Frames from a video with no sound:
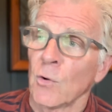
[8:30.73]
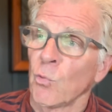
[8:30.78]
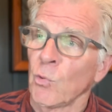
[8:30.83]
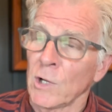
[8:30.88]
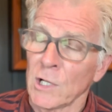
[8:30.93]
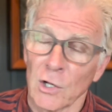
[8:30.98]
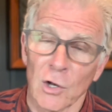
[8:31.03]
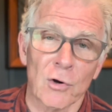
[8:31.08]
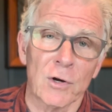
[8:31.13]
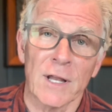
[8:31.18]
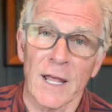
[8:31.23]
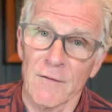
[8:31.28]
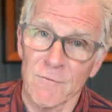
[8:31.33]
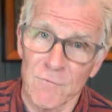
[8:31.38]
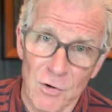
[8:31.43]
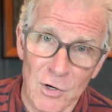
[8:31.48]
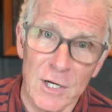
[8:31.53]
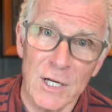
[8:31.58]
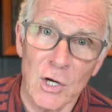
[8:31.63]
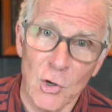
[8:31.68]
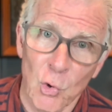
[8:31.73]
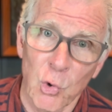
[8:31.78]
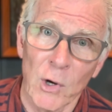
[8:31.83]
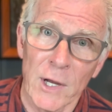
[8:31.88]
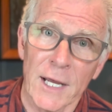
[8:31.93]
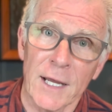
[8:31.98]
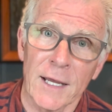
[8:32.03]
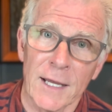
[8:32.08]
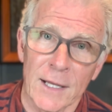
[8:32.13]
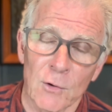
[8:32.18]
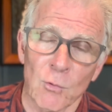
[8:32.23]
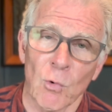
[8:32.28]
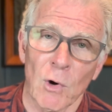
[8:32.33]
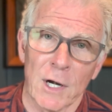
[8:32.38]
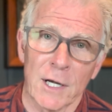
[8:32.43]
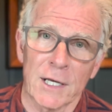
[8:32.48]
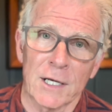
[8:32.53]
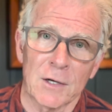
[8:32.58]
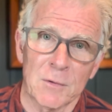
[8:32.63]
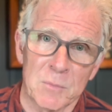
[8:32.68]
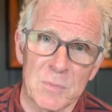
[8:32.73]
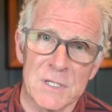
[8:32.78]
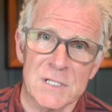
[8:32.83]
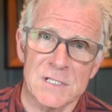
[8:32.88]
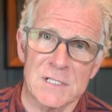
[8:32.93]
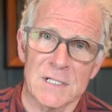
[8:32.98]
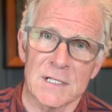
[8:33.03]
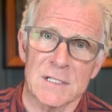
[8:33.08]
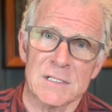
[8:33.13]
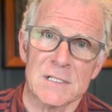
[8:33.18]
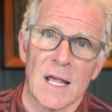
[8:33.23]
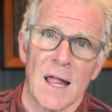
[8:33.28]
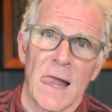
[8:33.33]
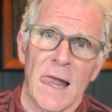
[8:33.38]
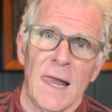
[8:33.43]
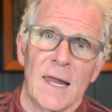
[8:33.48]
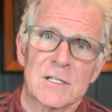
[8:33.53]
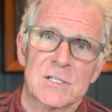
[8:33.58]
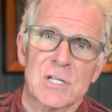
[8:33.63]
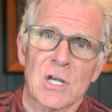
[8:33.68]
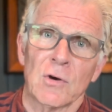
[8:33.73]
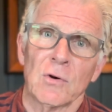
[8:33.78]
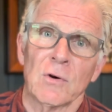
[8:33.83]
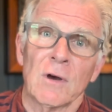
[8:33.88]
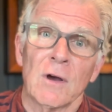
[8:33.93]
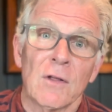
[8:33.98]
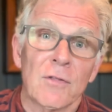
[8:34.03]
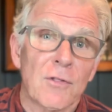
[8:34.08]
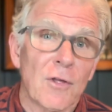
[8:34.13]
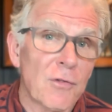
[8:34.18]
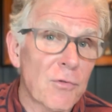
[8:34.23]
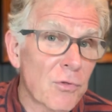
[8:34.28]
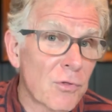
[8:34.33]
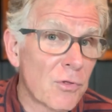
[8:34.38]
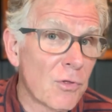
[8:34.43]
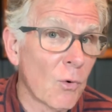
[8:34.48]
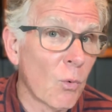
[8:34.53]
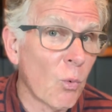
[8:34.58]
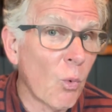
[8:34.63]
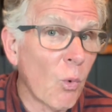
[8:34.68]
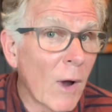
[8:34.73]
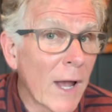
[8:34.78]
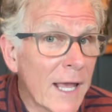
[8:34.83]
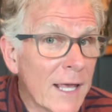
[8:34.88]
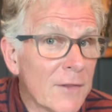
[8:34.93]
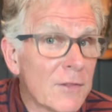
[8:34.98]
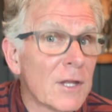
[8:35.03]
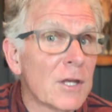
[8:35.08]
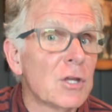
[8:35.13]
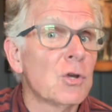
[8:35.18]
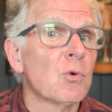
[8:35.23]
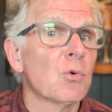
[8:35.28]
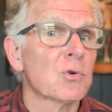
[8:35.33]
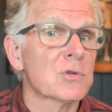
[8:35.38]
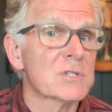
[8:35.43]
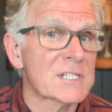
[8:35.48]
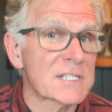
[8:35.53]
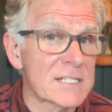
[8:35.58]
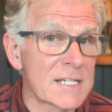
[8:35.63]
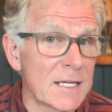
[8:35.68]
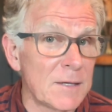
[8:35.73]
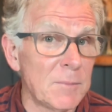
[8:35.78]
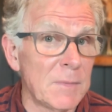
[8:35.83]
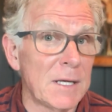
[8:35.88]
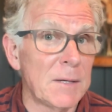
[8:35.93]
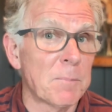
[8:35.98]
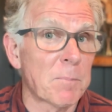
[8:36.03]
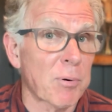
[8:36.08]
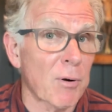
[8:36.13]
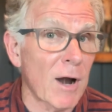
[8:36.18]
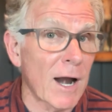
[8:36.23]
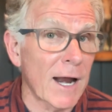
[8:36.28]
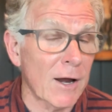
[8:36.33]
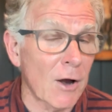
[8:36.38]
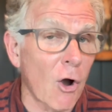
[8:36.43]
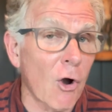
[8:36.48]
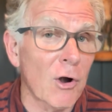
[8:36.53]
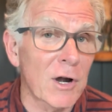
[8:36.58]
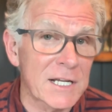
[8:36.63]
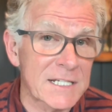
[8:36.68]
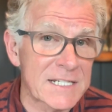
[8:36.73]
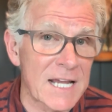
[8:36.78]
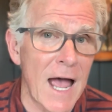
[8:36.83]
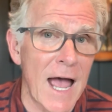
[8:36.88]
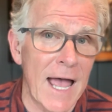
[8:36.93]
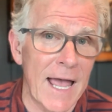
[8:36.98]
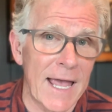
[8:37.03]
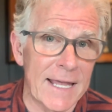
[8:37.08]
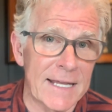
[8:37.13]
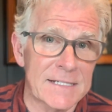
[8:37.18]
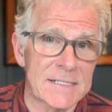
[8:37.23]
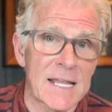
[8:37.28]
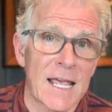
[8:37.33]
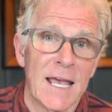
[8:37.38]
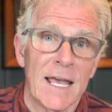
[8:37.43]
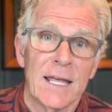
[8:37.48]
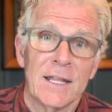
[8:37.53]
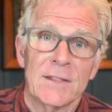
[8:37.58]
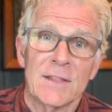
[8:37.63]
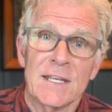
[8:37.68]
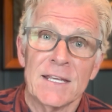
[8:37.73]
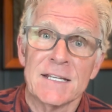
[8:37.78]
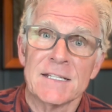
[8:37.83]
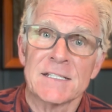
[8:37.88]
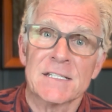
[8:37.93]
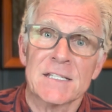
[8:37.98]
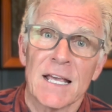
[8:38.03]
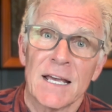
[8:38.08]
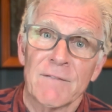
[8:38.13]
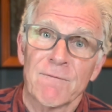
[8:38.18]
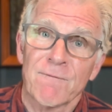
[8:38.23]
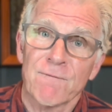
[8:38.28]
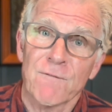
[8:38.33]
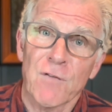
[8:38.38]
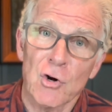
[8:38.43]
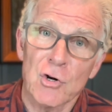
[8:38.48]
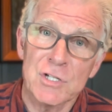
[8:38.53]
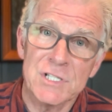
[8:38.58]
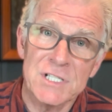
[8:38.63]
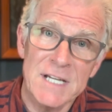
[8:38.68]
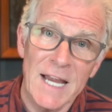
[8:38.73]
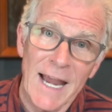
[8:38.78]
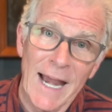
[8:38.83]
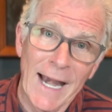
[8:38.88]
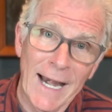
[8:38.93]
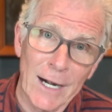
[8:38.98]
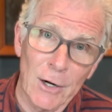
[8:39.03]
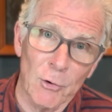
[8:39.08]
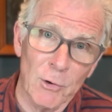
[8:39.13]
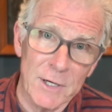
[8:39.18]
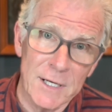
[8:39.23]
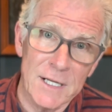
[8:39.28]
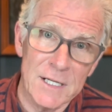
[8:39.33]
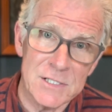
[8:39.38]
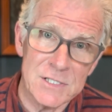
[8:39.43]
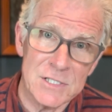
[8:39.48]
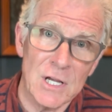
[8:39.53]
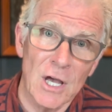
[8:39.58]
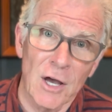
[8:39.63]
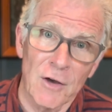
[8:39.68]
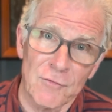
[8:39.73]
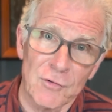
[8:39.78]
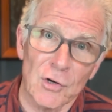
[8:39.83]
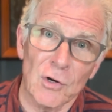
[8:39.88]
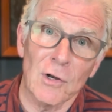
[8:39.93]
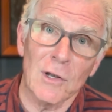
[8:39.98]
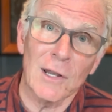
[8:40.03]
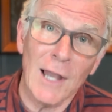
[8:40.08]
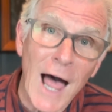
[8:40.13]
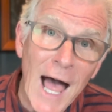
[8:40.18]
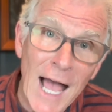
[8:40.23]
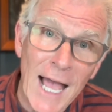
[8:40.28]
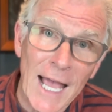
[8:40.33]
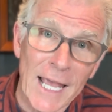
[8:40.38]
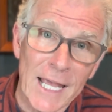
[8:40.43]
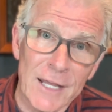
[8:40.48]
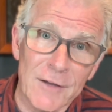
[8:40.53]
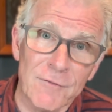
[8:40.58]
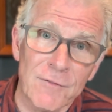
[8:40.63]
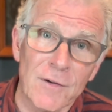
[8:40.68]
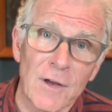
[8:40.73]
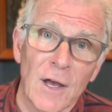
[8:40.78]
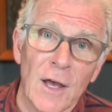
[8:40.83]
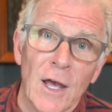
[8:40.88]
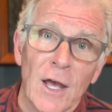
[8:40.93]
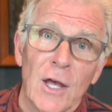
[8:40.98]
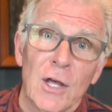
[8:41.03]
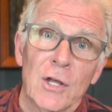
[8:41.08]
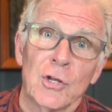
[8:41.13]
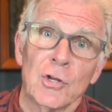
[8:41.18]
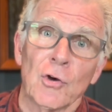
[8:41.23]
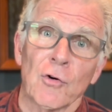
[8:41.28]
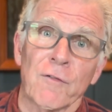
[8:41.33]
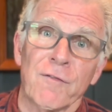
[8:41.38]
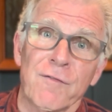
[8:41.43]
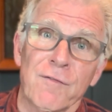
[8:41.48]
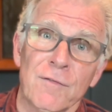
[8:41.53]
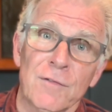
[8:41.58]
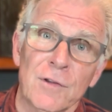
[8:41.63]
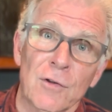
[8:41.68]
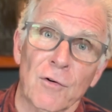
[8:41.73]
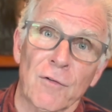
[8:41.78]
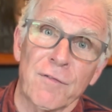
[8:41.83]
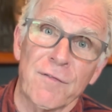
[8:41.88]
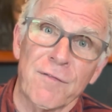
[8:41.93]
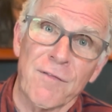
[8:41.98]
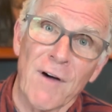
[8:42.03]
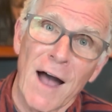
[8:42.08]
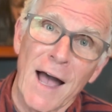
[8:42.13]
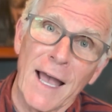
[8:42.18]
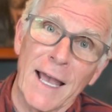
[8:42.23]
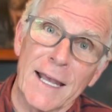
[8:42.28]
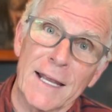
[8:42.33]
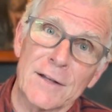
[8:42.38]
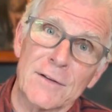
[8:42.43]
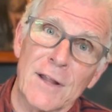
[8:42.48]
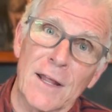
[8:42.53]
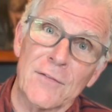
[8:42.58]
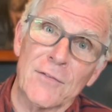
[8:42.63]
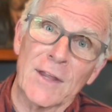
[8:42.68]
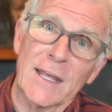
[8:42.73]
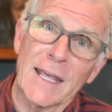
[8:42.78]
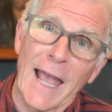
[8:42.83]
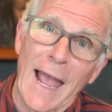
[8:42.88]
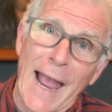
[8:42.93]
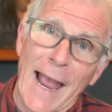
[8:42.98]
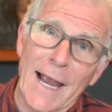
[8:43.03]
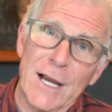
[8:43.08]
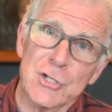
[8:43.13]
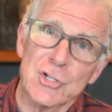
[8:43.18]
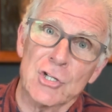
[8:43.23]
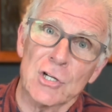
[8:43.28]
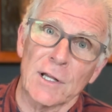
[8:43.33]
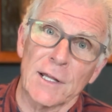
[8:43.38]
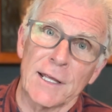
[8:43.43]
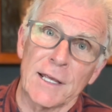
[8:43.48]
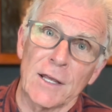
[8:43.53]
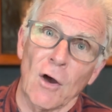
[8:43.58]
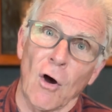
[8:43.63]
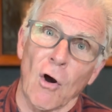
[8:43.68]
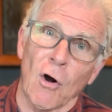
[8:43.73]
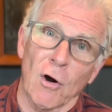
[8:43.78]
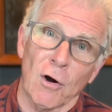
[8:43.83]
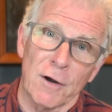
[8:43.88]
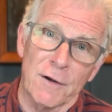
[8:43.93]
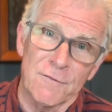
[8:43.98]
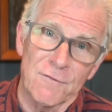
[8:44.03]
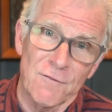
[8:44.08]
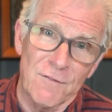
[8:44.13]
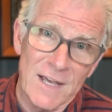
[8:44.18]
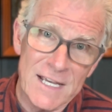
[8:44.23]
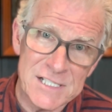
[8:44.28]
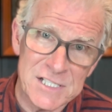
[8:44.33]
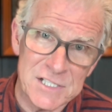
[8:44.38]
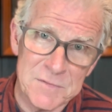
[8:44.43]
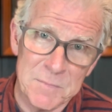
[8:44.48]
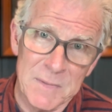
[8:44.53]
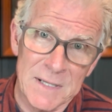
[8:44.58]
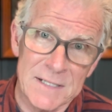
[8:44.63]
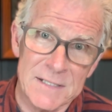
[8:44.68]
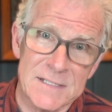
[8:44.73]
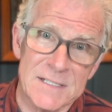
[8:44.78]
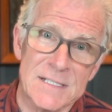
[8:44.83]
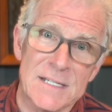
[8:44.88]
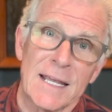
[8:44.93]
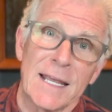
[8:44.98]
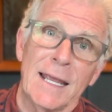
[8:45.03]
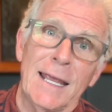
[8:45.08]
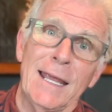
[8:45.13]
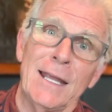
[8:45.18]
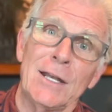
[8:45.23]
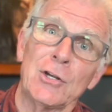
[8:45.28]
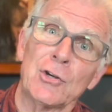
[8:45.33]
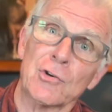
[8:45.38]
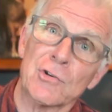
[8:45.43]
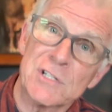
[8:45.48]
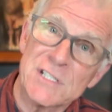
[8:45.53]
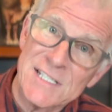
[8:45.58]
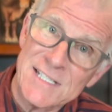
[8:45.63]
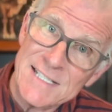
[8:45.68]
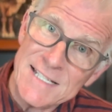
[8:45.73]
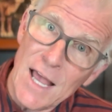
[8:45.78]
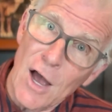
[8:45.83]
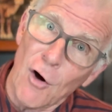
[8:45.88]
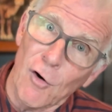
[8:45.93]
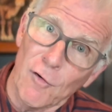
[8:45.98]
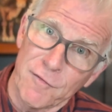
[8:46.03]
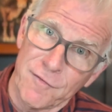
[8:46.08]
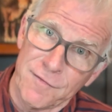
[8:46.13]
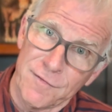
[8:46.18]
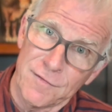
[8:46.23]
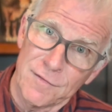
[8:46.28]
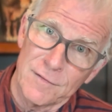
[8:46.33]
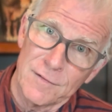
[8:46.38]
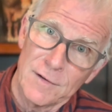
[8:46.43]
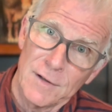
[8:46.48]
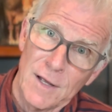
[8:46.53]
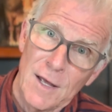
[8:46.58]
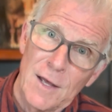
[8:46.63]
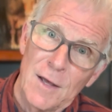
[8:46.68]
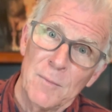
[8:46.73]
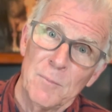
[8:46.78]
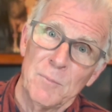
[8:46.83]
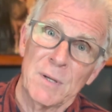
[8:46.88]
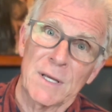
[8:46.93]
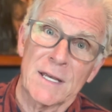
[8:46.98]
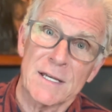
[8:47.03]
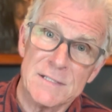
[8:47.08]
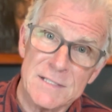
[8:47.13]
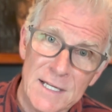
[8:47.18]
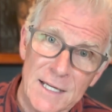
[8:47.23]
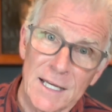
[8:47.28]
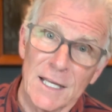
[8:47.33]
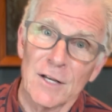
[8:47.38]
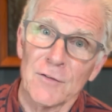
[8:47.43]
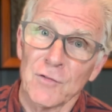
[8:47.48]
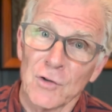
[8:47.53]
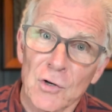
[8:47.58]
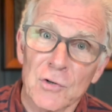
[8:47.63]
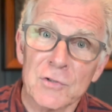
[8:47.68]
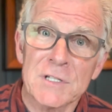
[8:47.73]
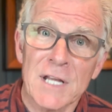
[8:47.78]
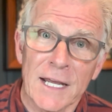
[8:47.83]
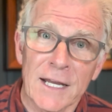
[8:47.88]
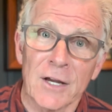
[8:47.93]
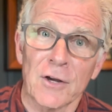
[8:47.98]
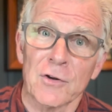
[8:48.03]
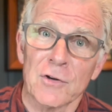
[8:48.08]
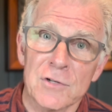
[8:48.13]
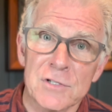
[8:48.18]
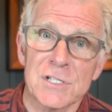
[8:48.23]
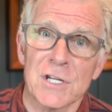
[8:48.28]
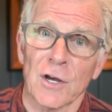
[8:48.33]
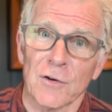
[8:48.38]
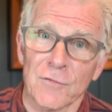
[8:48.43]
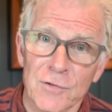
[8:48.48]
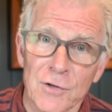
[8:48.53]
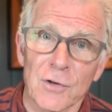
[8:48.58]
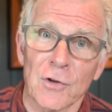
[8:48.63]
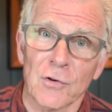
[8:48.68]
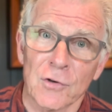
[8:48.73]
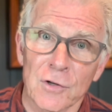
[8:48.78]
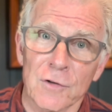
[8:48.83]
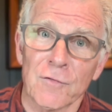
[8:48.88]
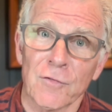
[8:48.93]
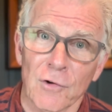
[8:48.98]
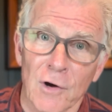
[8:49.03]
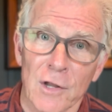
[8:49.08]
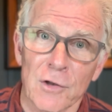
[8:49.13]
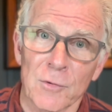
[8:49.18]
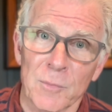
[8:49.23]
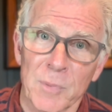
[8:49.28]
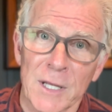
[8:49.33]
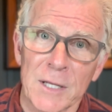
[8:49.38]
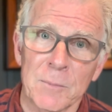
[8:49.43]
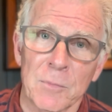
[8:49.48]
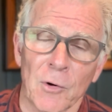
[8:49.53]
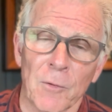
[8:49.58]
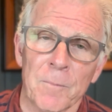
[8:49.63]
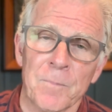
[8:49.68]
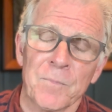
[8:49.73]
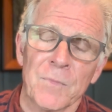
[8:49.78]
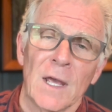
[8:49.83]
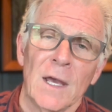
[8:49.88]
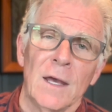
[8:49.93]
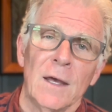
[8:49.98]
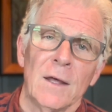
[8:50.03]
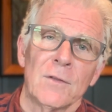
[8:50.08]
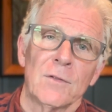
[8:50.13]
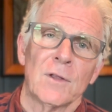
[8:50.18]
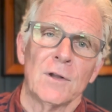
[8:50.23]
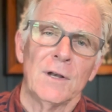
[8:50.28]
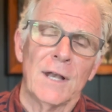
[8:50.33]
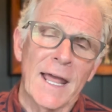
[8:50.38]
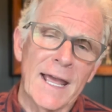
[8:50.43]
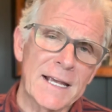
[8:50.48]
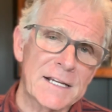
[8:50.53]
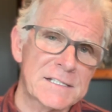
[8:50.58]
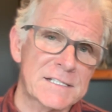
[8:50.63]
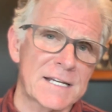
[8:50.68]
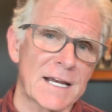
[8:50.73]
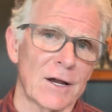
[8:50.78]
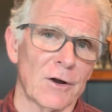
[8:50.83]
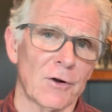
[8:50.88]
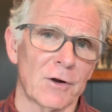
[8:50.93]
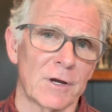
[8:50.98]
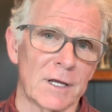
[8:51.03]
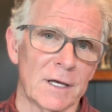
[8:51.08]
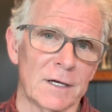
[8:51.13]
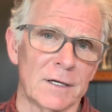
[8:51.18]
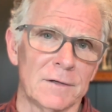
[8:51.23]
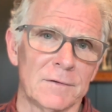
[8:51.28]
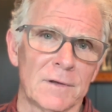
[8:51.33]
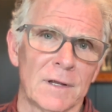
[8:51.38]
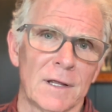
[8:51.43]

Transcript: We learn that very quick in running a business. So the way that you will see me prioritize these first areas of your life, you'll find that they actually are investments in yourself. Because again, if you don't take care of yourself, you're no good for other people. The next area